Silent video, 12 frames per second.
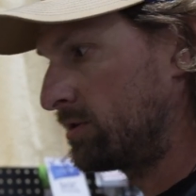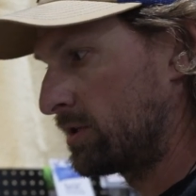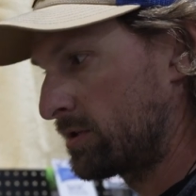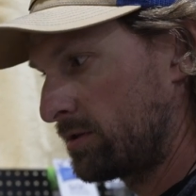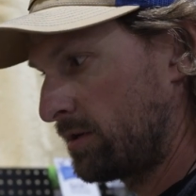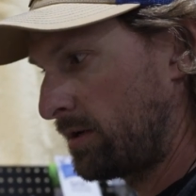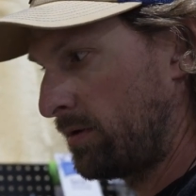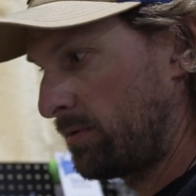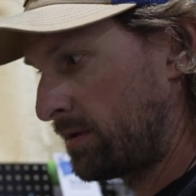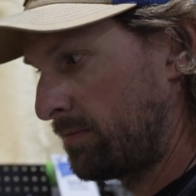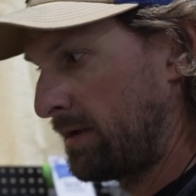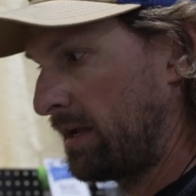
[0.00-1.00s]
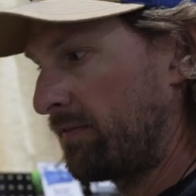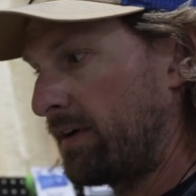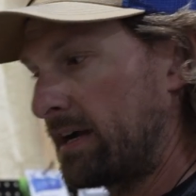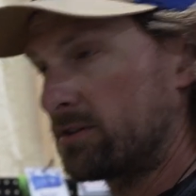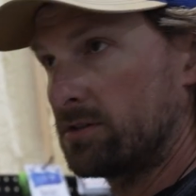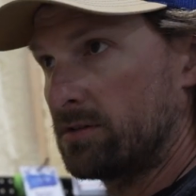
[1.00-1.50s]
just look at what the
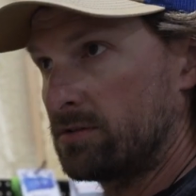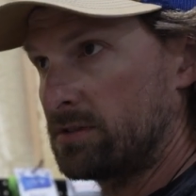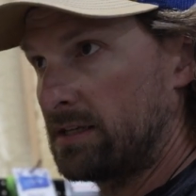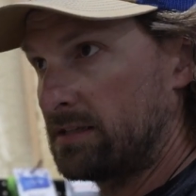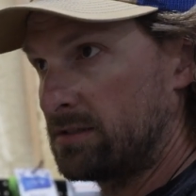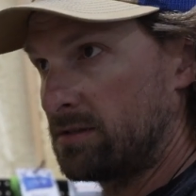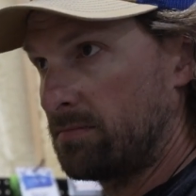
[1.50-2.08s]
manufacturer says the